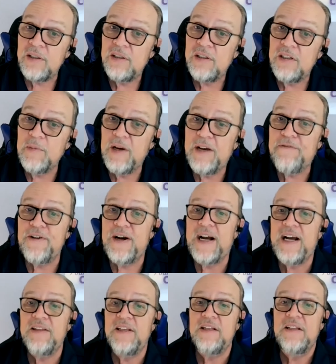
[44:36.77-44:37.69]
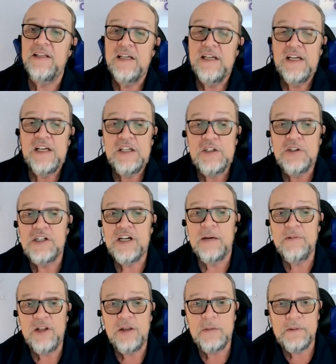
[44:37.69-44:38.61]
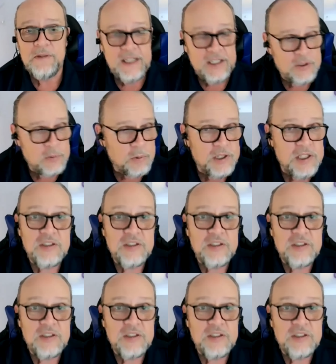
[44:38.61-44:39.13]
You may find that you'll come to the place where